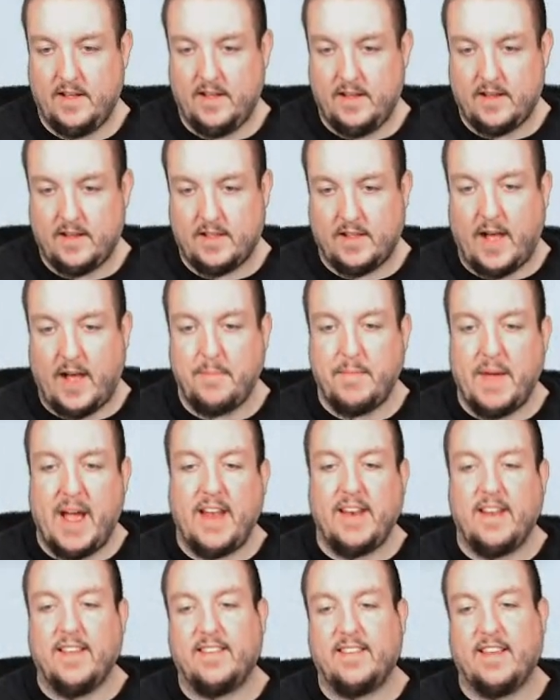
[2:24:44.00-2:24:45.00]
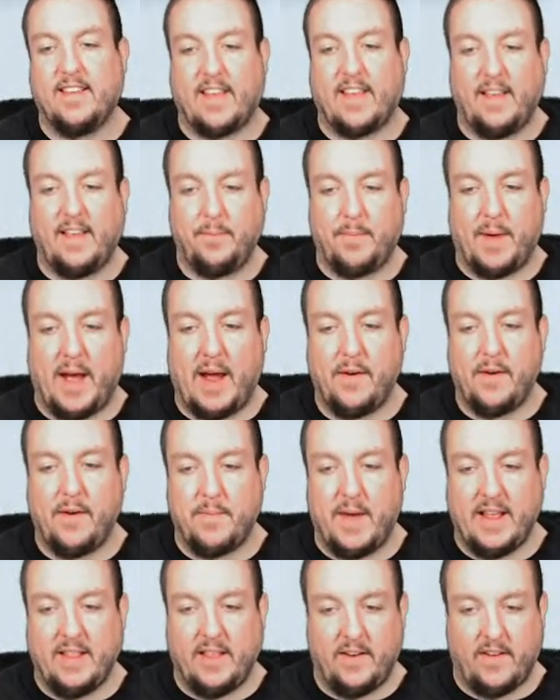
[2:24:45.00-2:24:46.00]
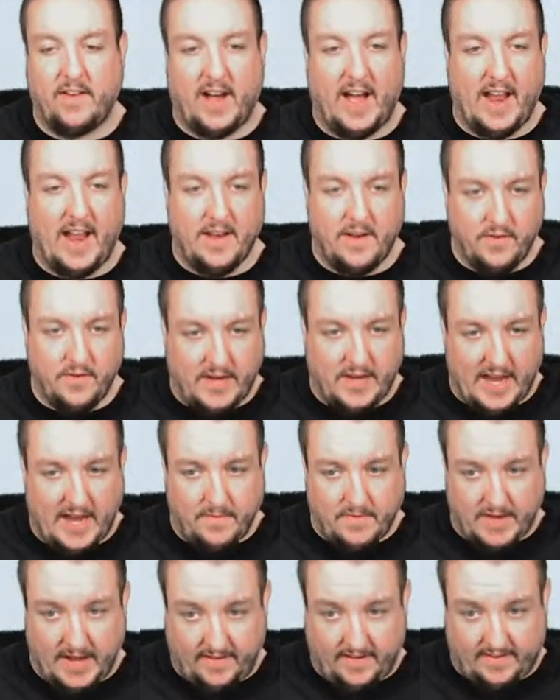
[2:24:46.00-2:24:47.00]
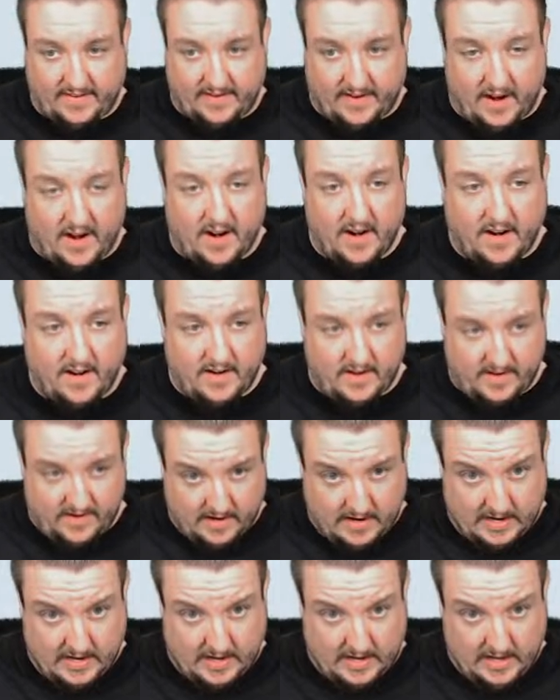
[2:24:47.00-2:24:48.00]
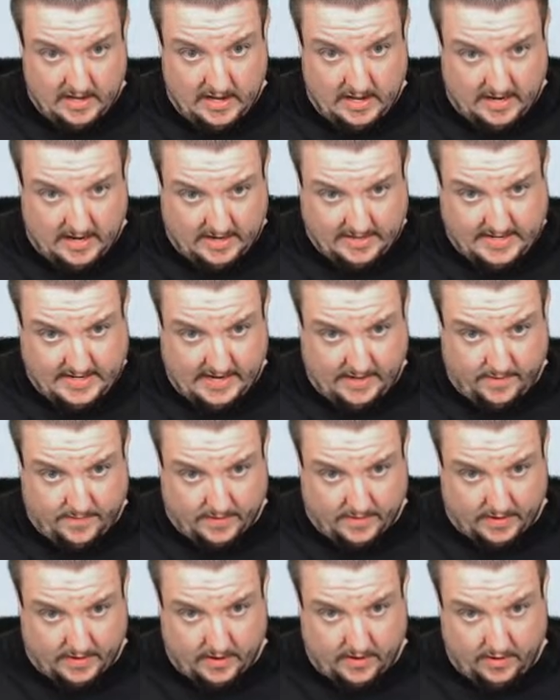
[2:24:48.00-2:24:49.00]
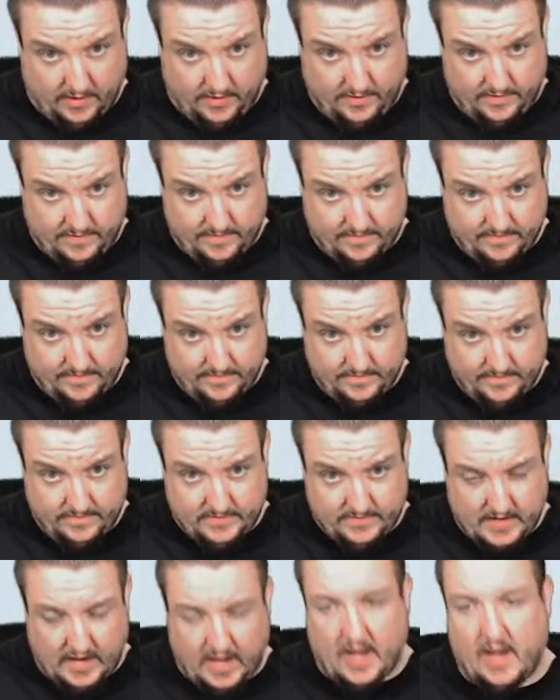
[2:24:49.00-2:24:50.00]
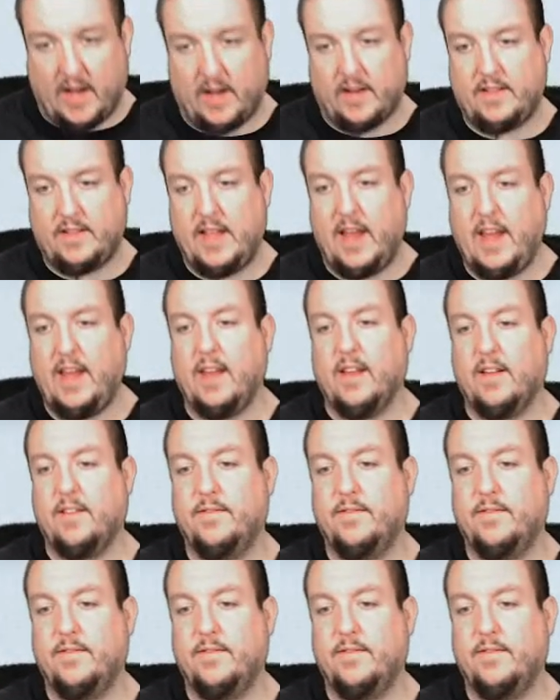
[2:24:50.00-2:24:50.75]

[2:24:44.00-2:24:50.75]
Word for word: Club Madness says, I spy with my little eye a new game. Yes, sir. Hunting for gold. Oh, dang it.